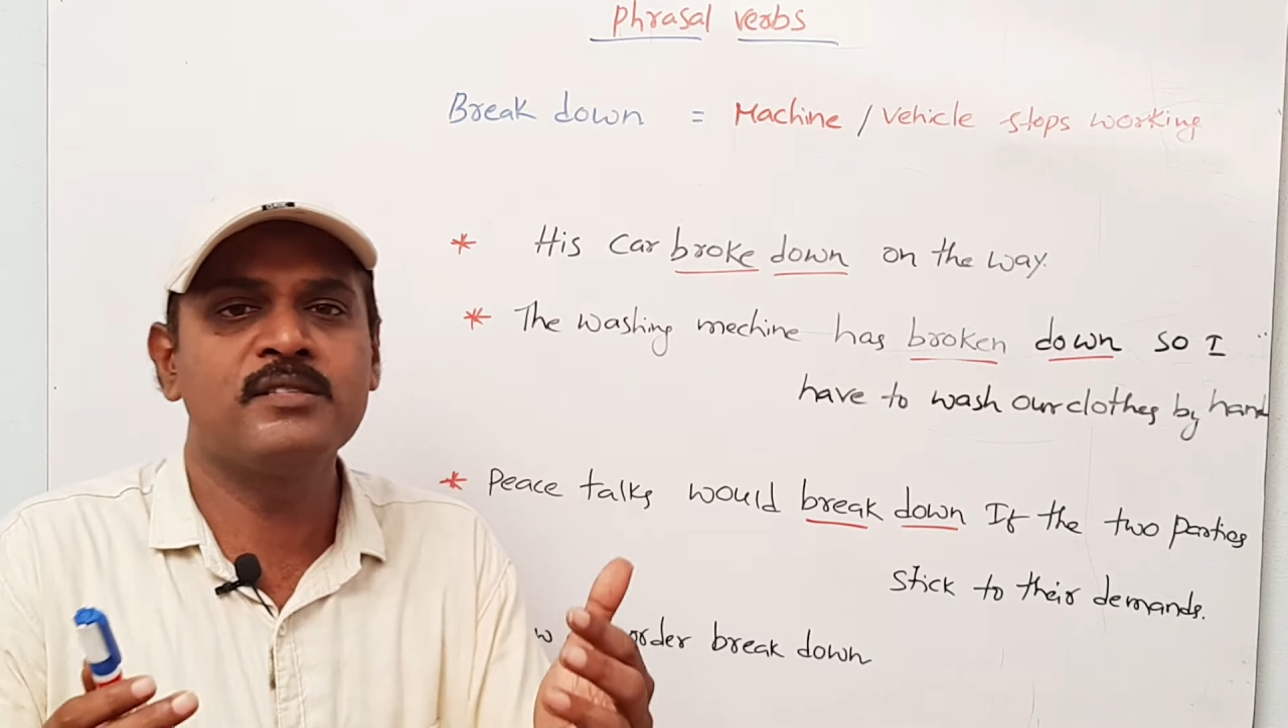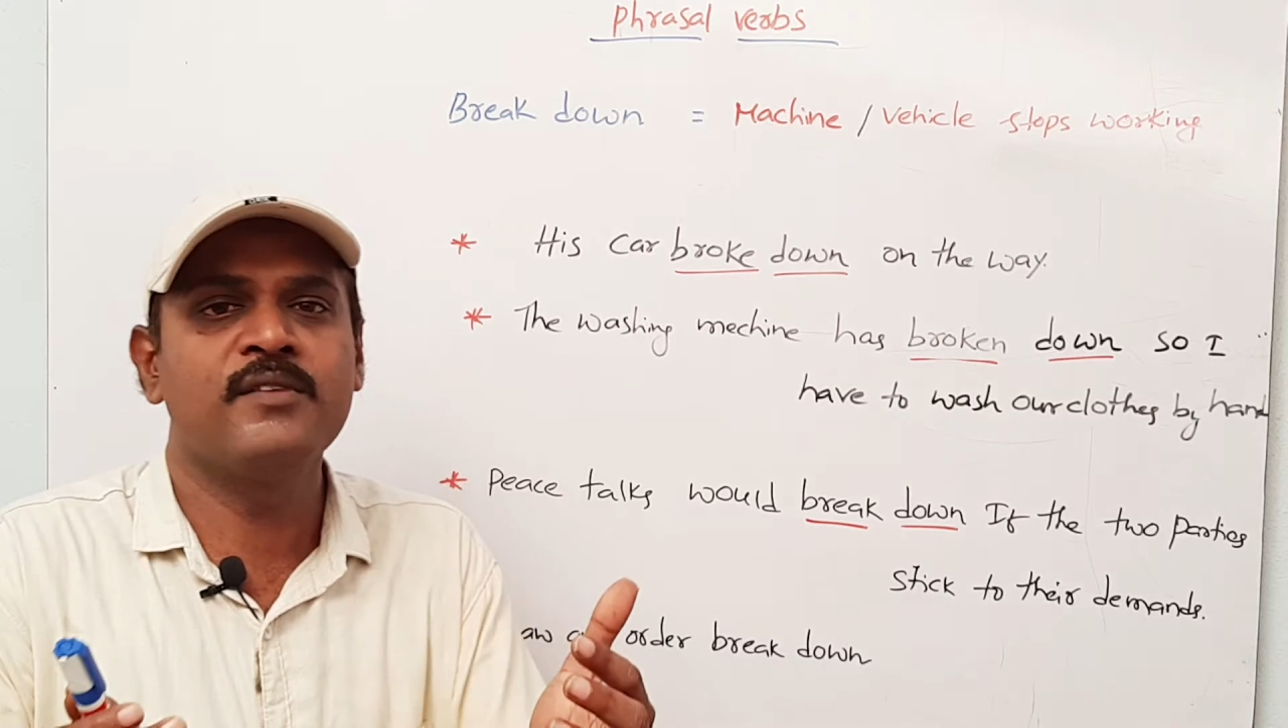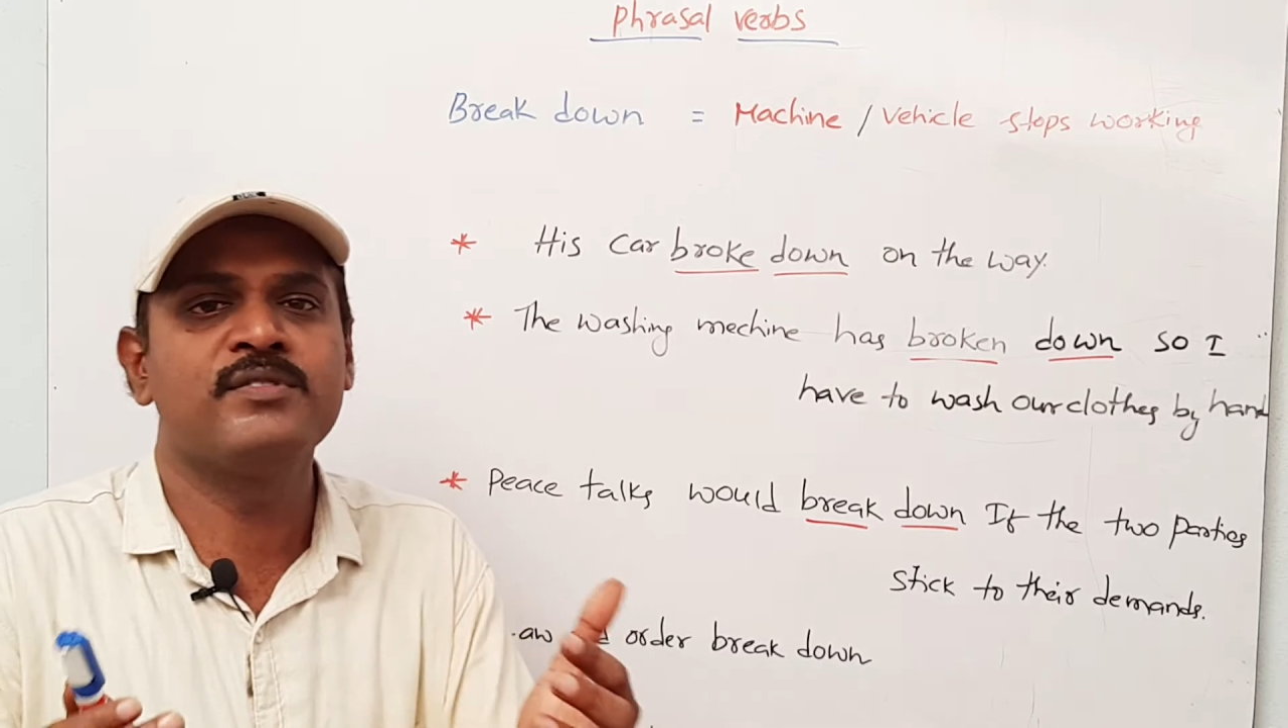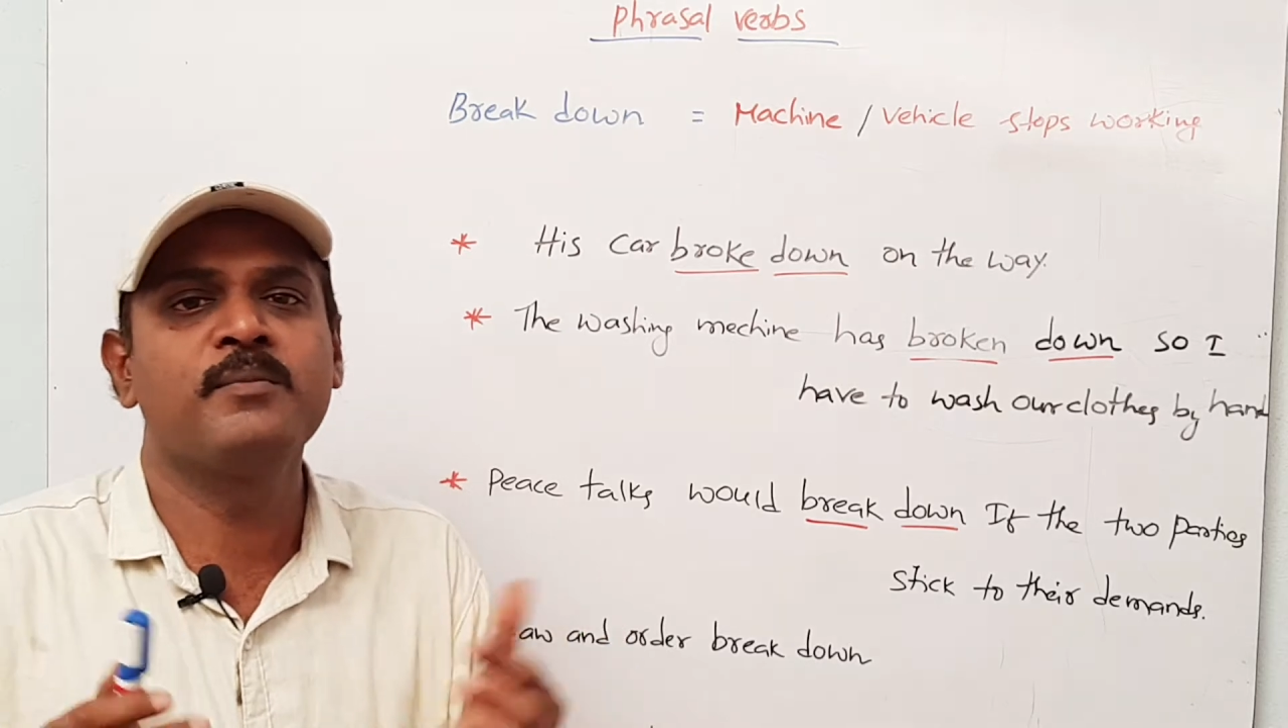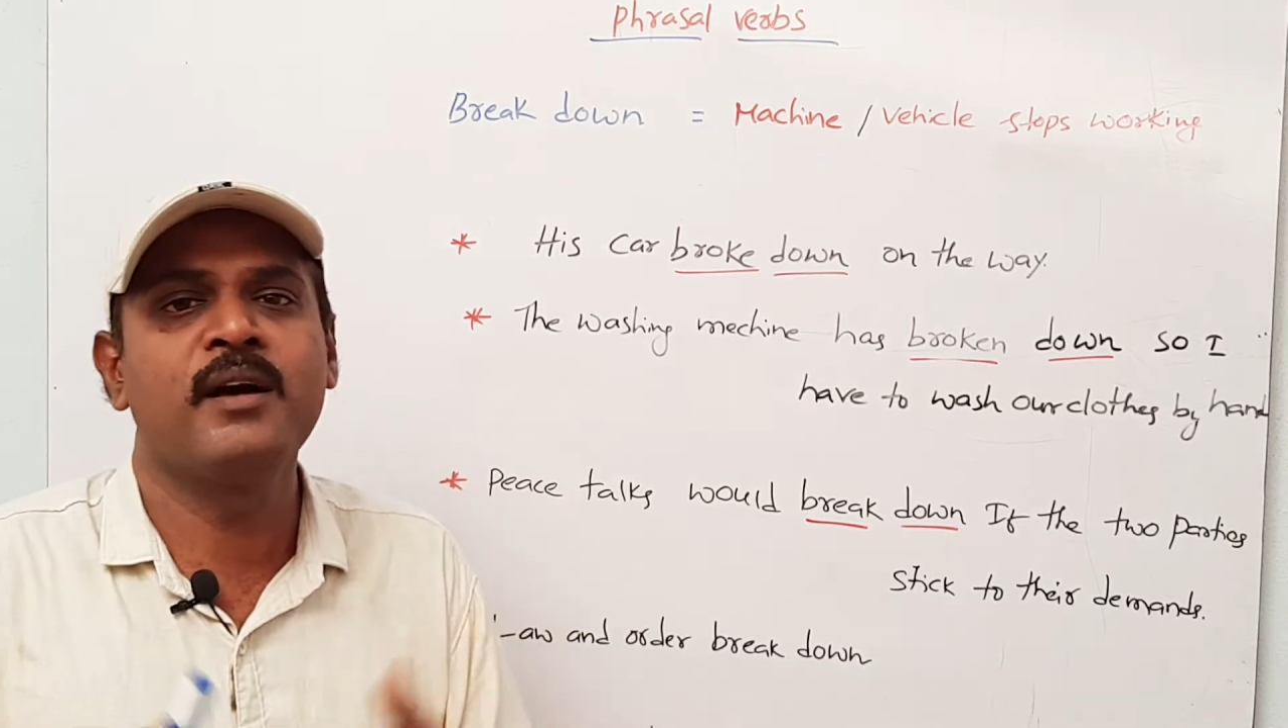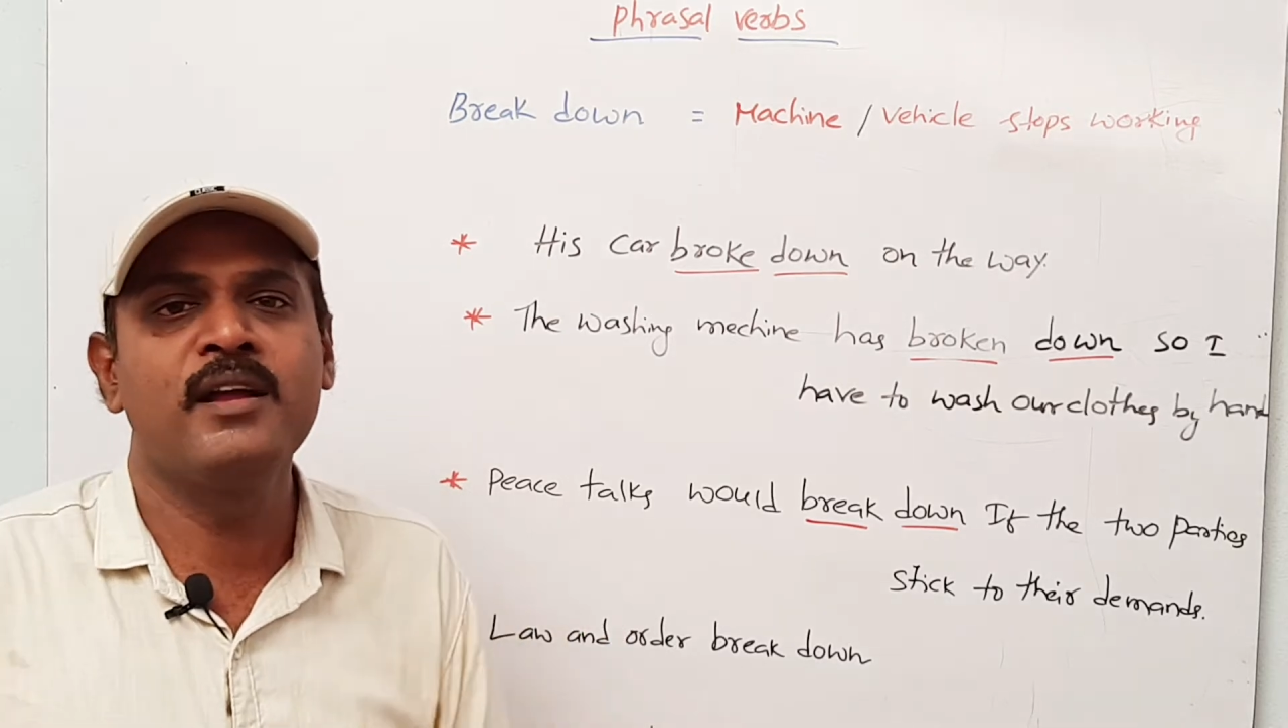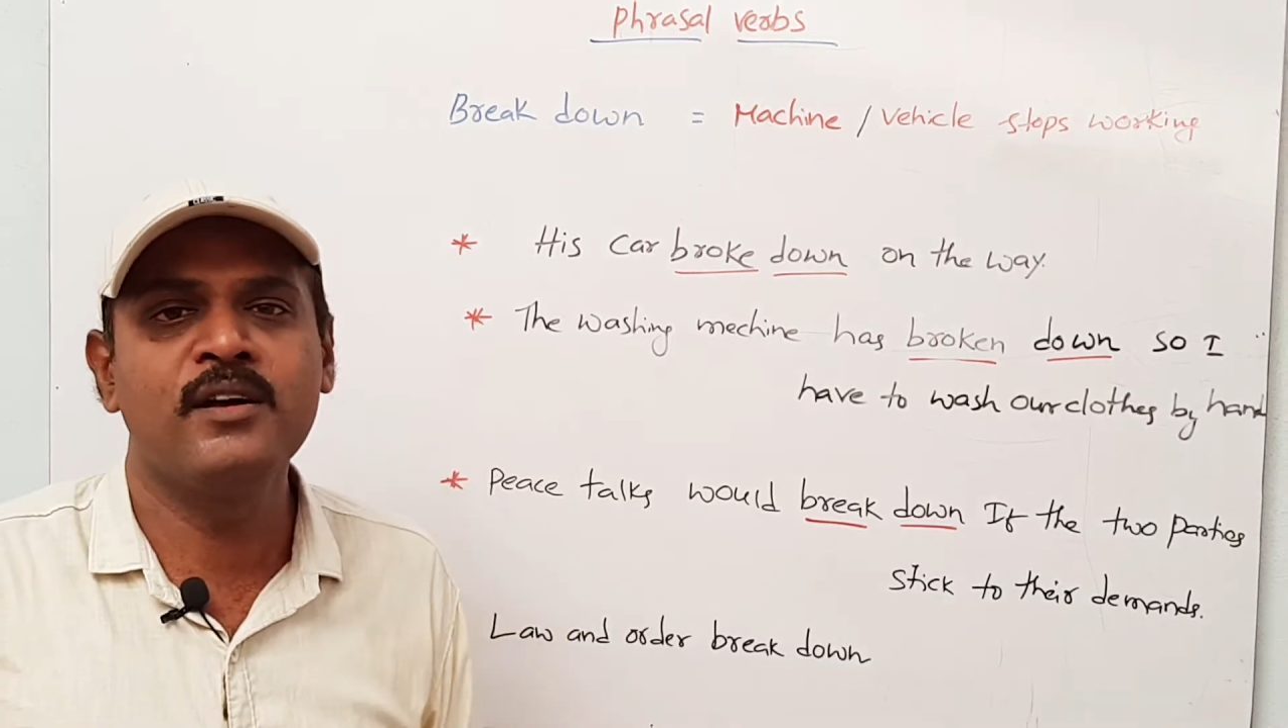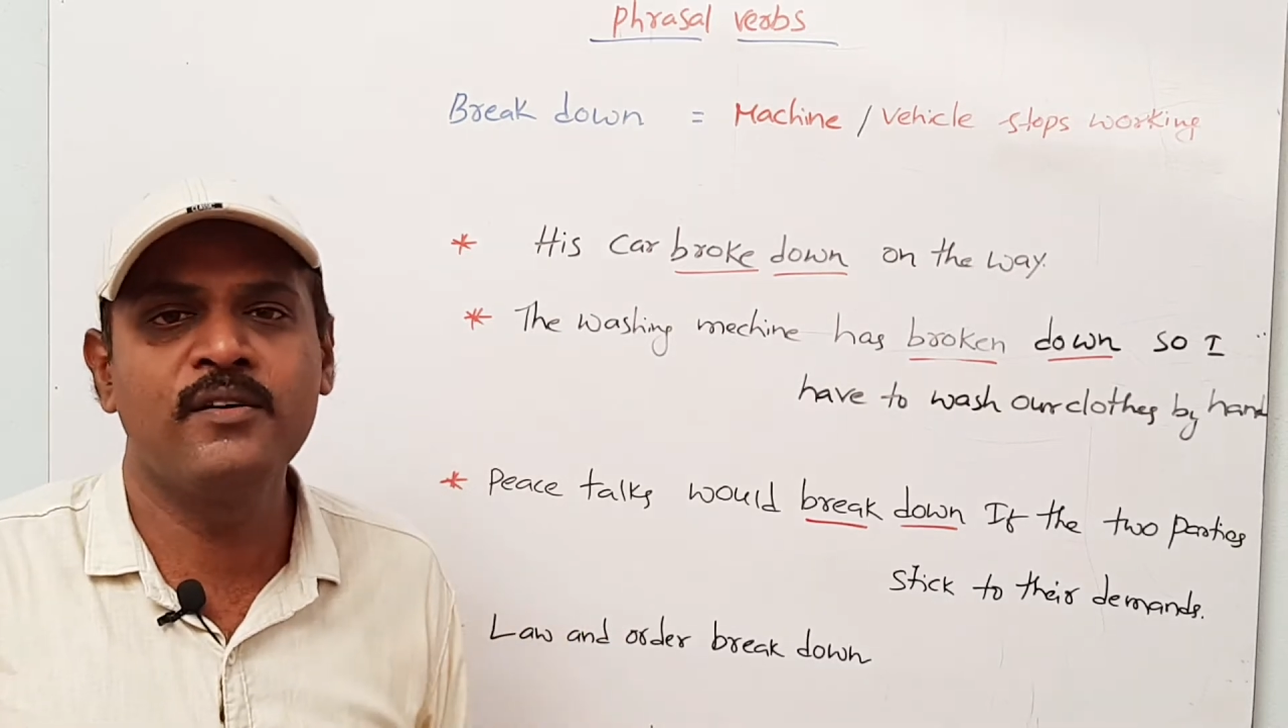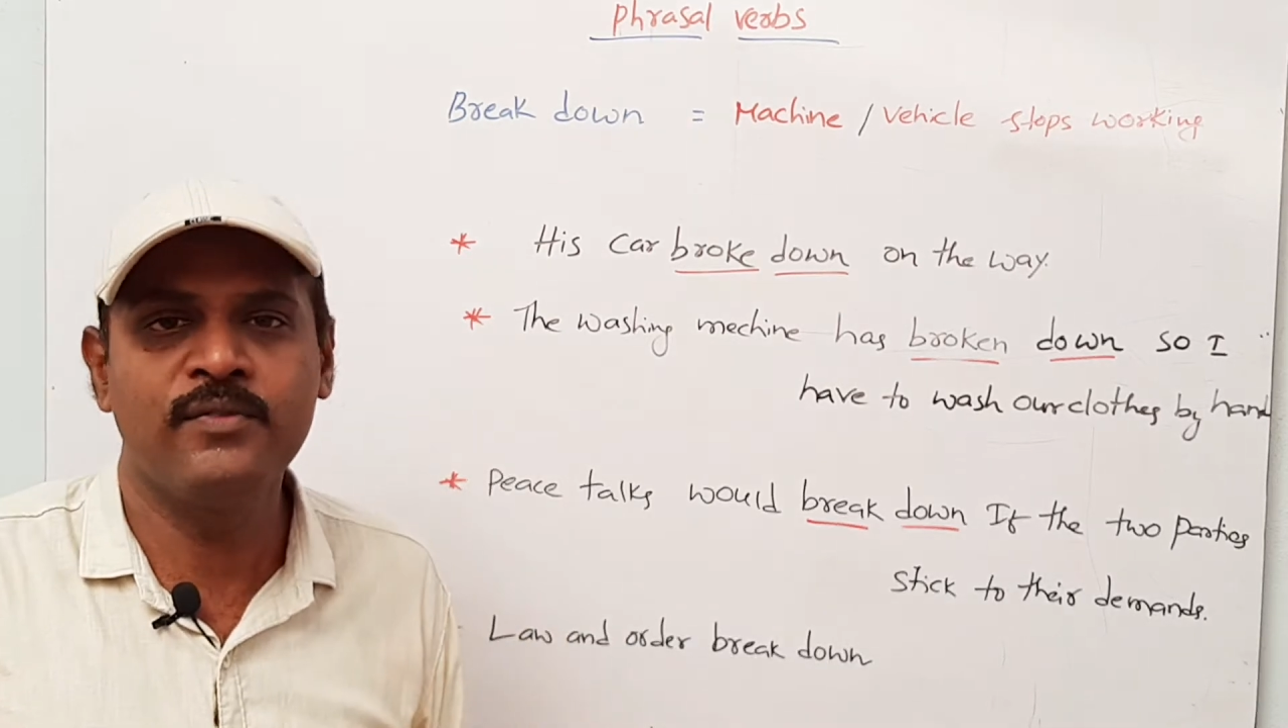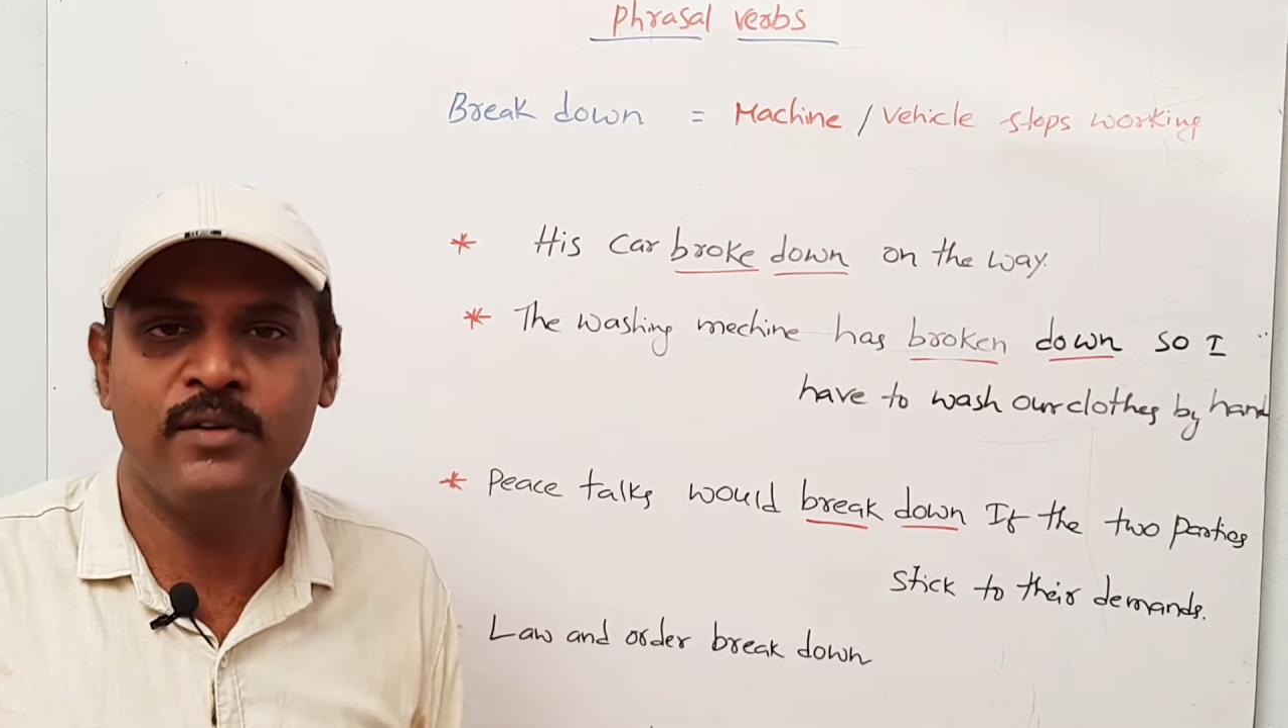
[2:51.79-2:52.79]
of some kind
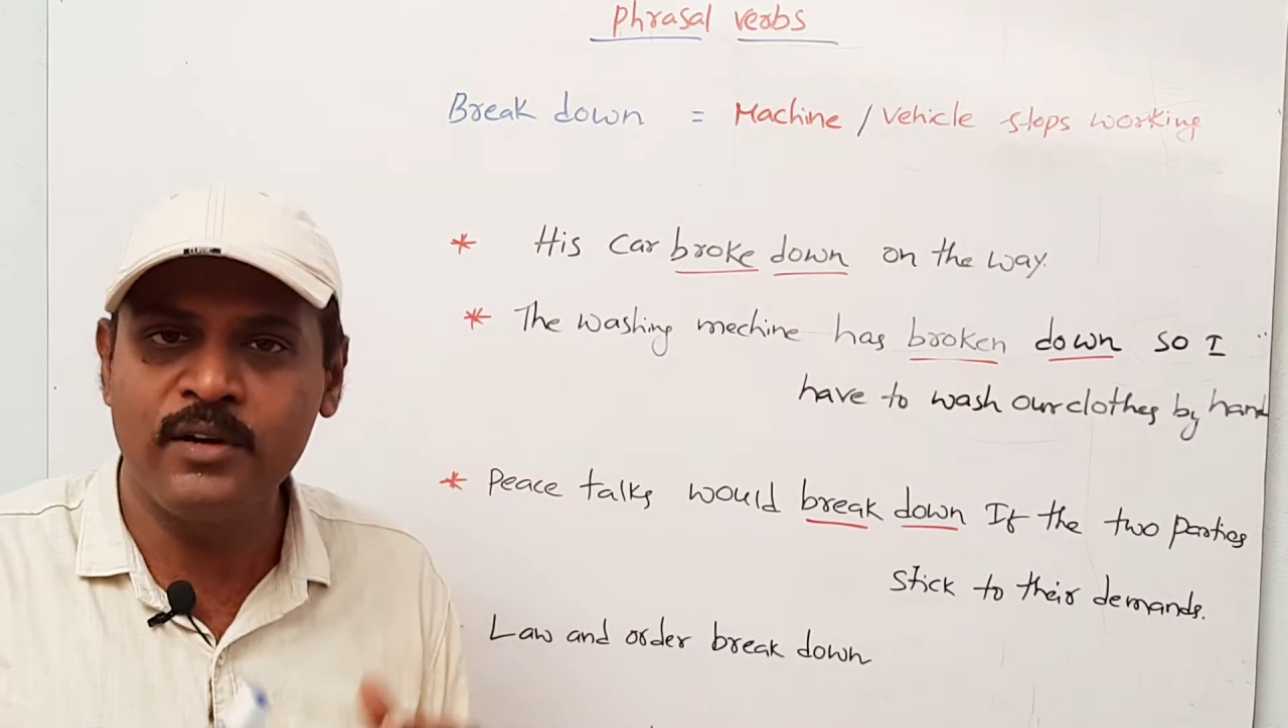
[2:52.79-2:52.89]
of